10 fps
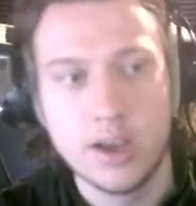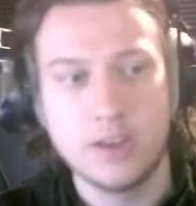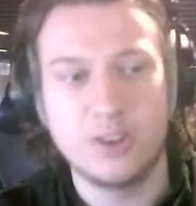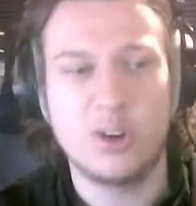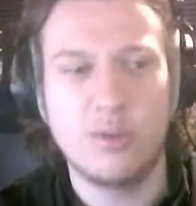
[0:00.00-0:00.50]

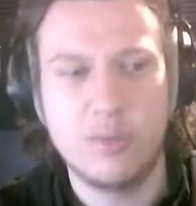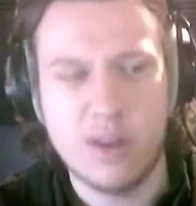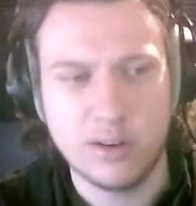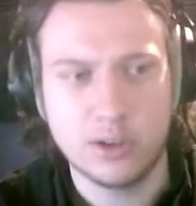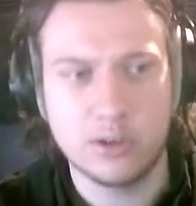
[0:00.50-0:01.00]
But it's all
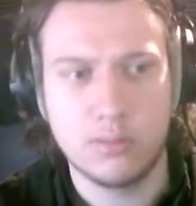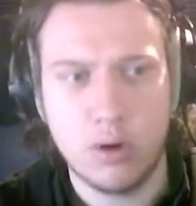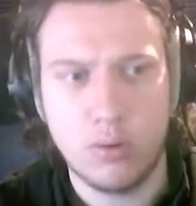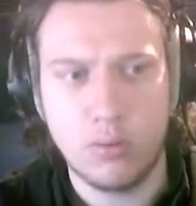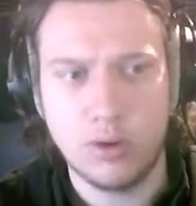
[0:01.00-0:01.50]
very
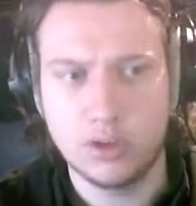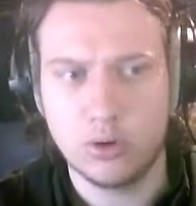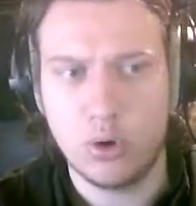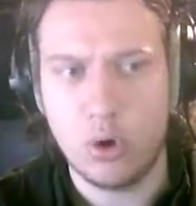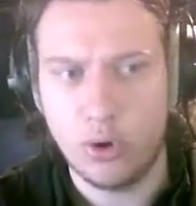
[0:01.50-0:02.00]
small. What is
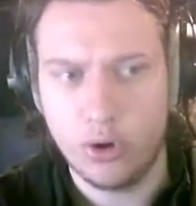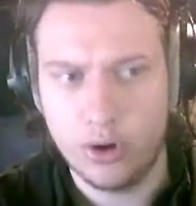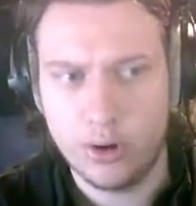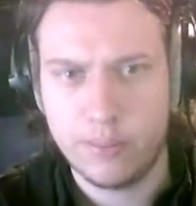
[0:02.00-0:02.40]
odd?